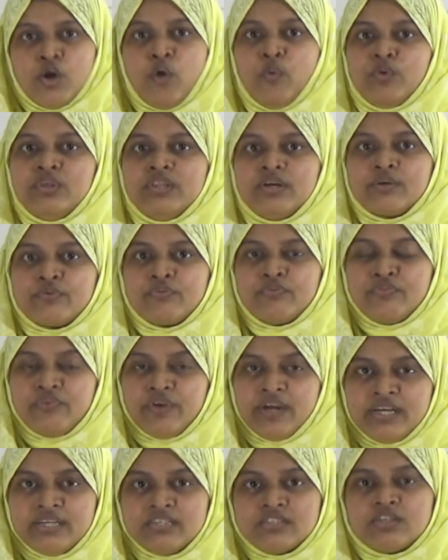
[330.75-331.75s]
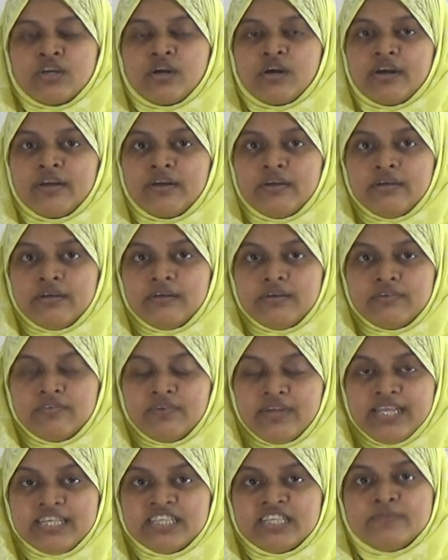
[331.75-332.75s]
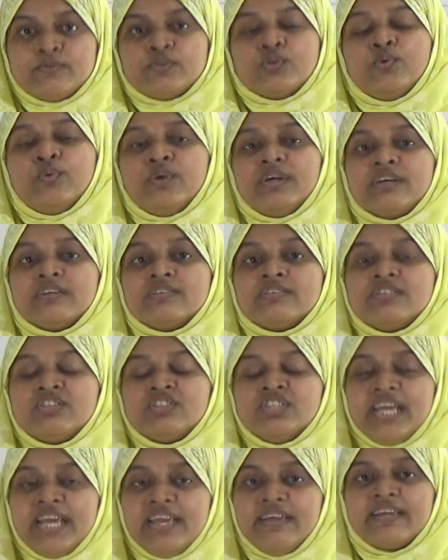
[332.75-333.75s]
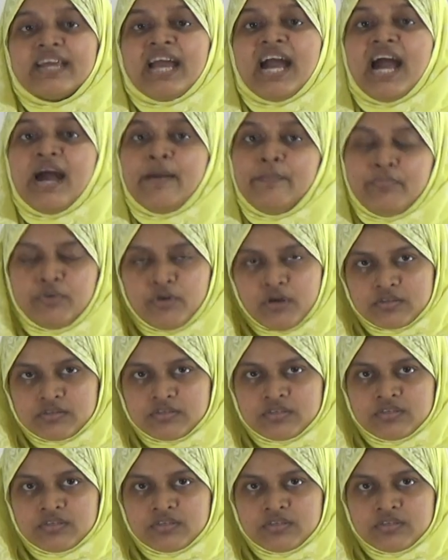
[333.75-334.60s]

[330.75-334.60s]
with our friends or relatives who are staying abroad.